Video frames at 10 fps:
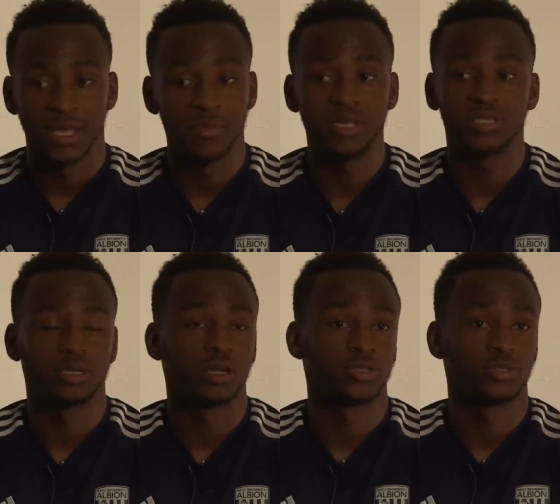It means
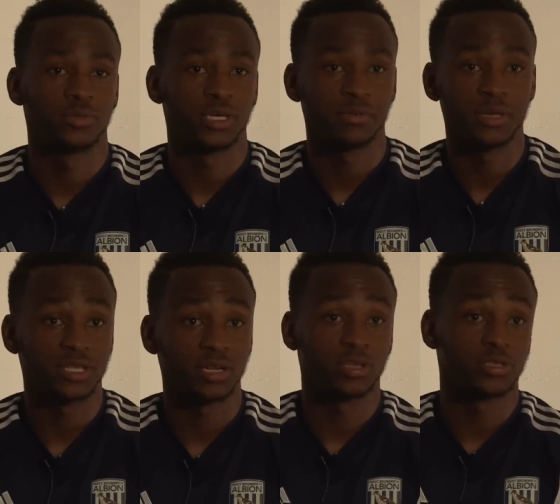a lot to me. It
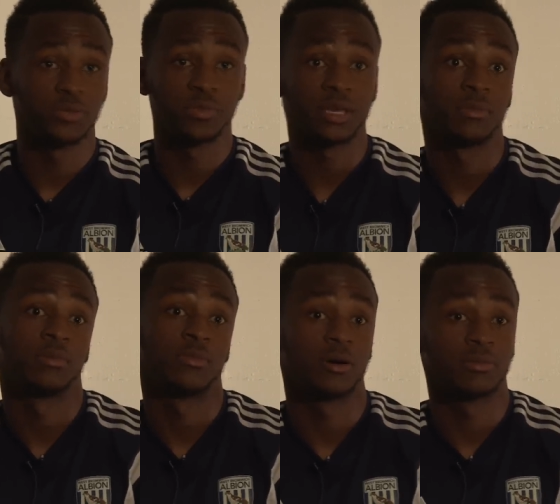means a lot to me,
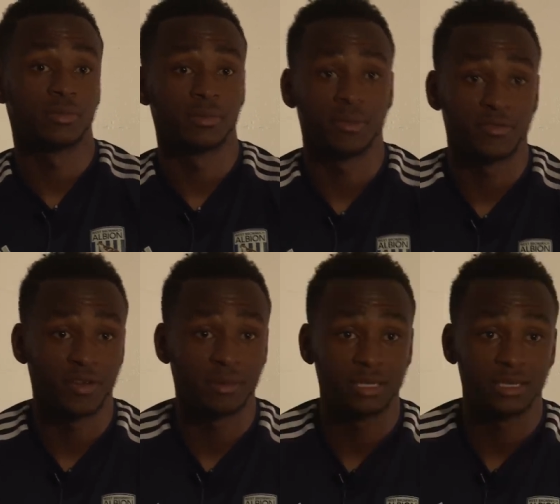my mum, my
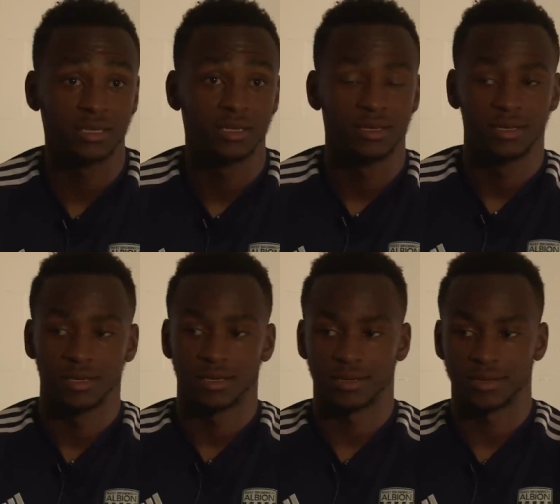family.
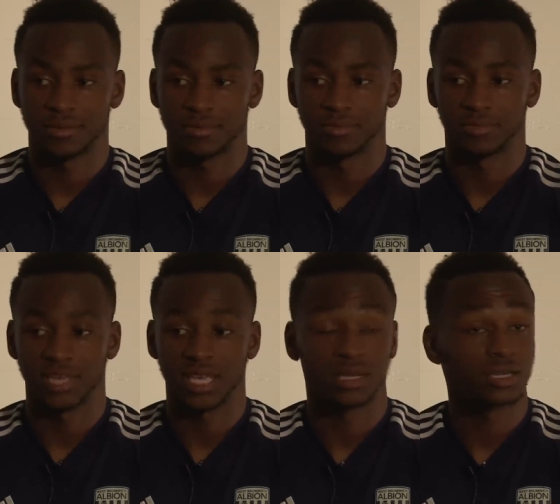
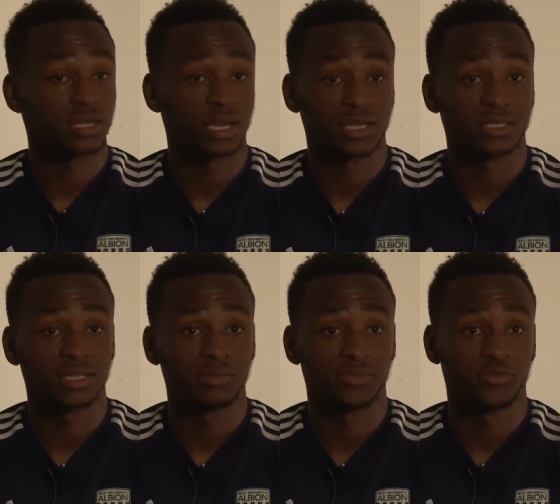England, like I
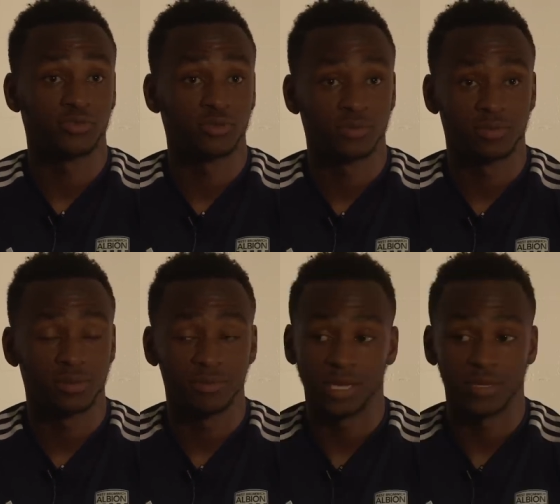said before
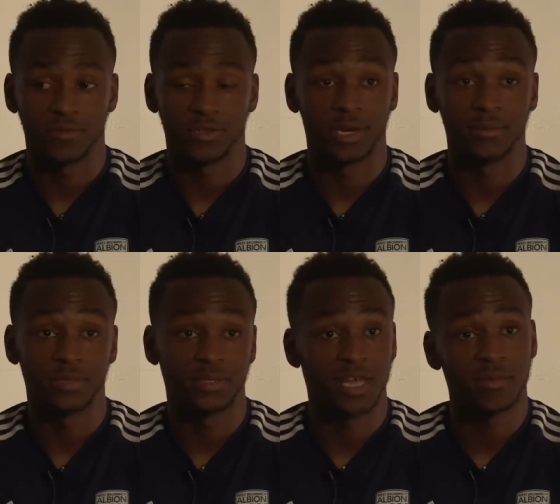many of
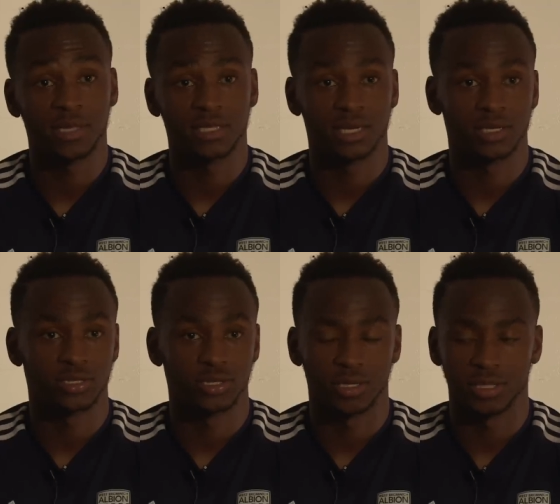times, they gave me a
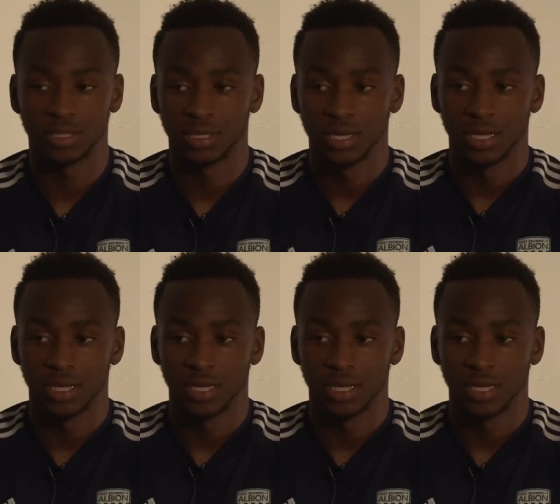second chance.